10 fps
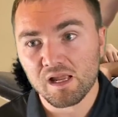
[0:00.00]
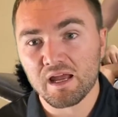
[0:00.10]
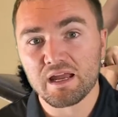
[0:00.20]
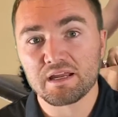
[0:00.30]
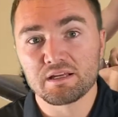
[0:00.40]

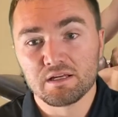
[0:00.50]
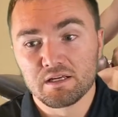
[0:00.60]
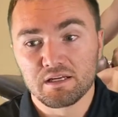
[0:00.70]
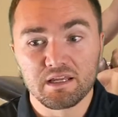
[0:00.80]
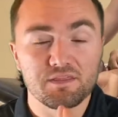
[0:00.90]
I
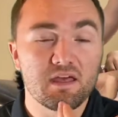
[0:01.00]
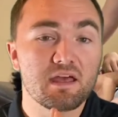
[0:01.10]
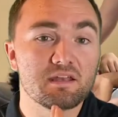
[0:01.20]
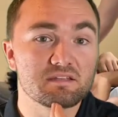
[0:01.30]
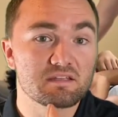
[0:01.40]
can
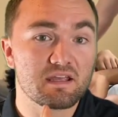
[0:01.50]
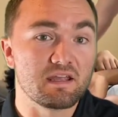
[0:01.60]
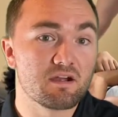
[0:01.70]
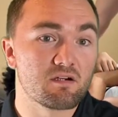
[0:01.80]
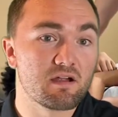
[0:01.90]
then
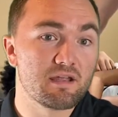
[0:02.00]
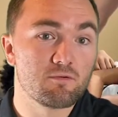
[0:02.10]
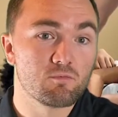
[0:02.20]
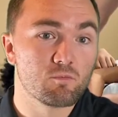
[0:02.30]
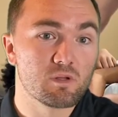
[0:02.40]
say, all right,
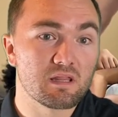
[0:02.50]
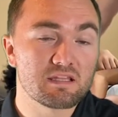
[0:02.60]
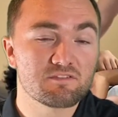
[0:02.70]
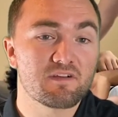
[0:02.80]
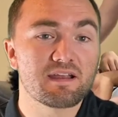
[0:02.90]
well,
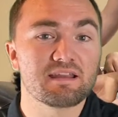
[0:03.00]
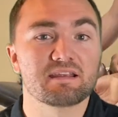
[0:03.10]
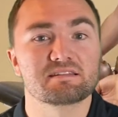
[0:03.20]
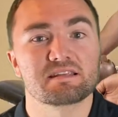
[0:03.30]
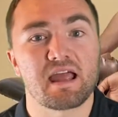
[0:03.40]
let's find
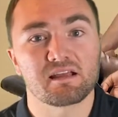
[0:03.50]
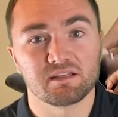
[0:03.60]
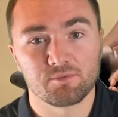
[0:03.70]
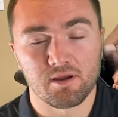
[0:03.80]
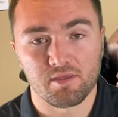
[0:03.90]

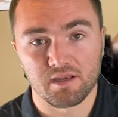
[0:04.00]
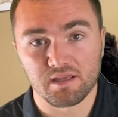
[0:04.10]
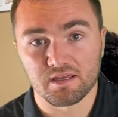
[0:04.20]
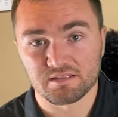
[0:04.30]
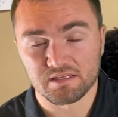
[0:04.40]
exactly where that is.